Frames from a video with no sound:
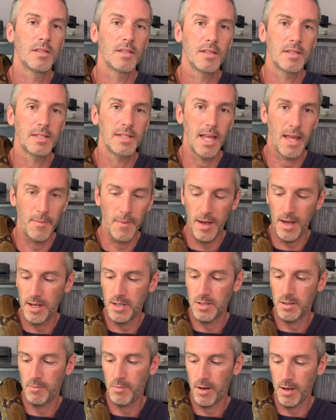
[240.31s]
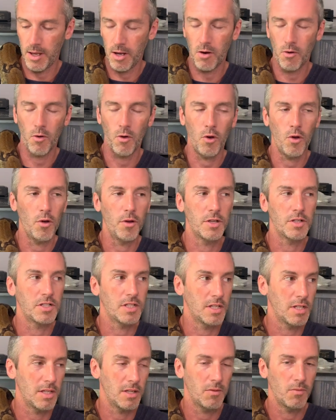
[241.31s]
the same age, but a year old,
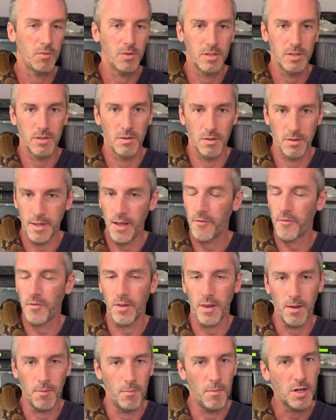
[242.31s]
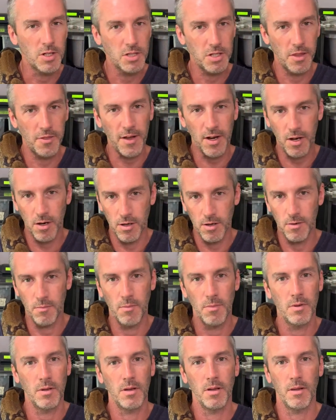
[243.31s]
she was definitely much thicker,
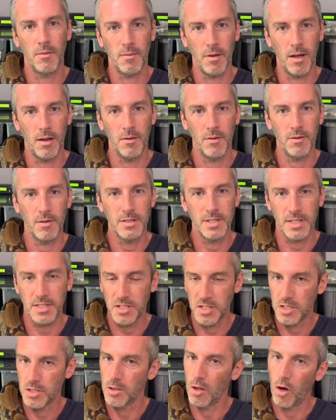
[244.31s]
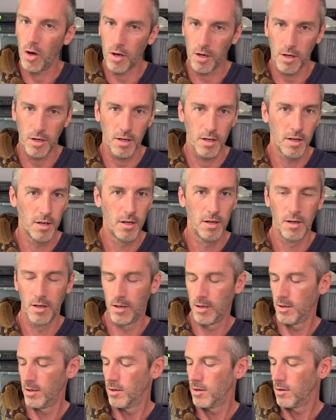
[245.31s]
about 6 inches longer.
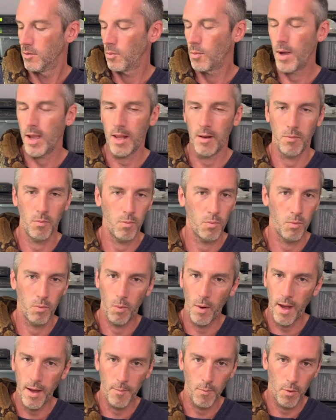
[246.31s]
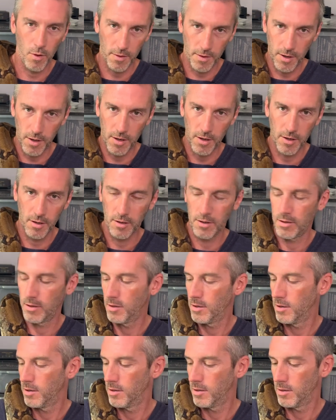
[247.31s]
Weighed way more than her.
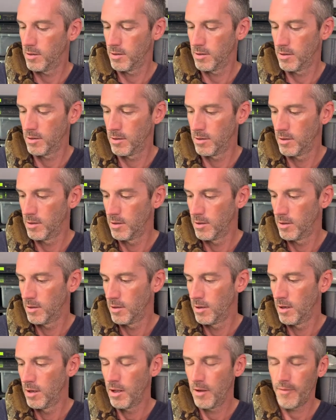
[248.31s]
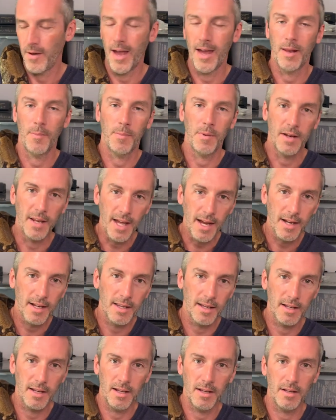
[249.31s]
If I had to predict,
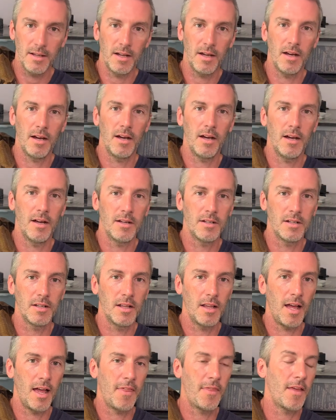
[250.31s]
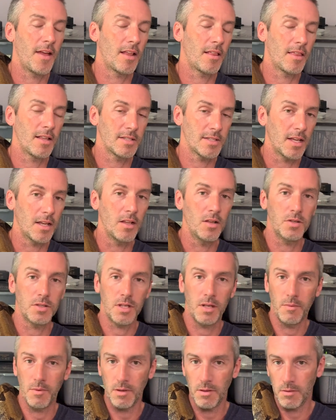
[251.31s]
I think the Sunglow is
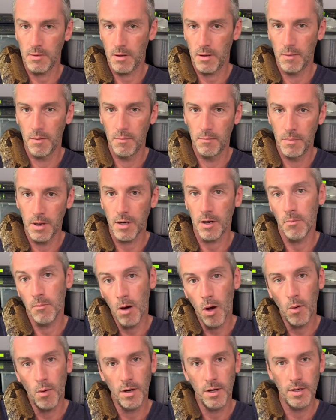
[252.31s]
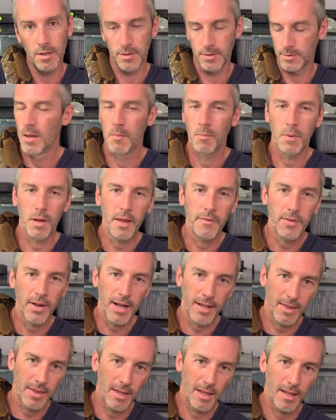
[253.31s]
going to be a bigger boa. But even
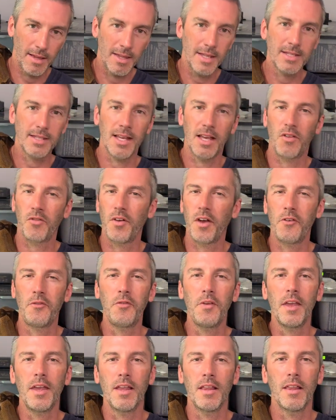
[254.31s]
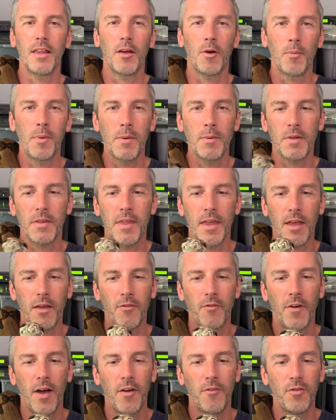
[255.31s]
at this size, 5 feet, you know, people think
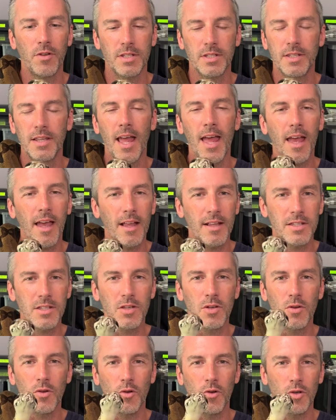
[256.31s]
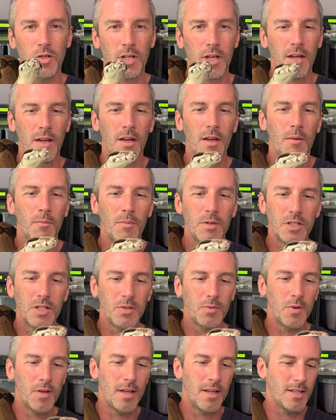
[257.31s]
5 foot snake is huge, but
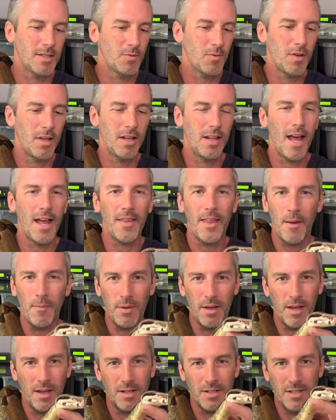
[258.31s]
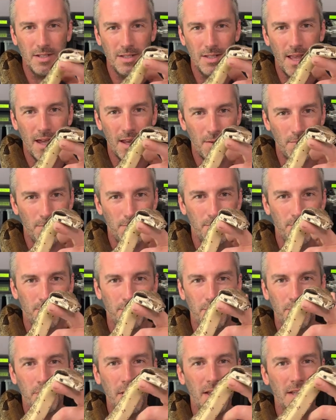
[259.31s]
it's really not that big. She's not a
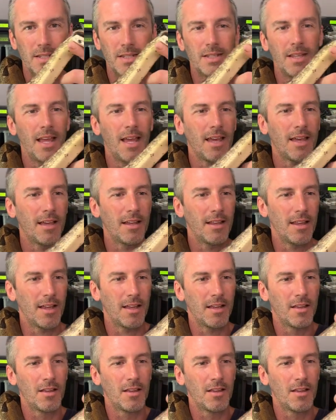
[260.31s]
big snake. Like,